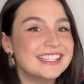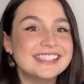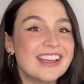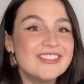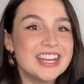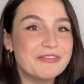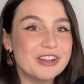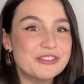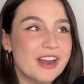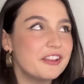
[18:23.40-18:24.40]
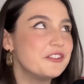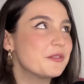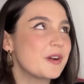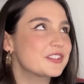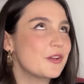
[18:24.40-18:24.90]
It's a 7-day free trial. You
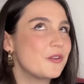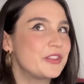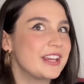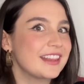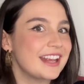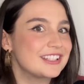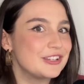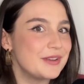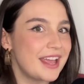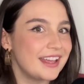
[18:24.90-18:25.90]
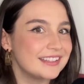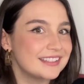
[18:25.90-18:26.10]
can watch the whole thing in like 2 days.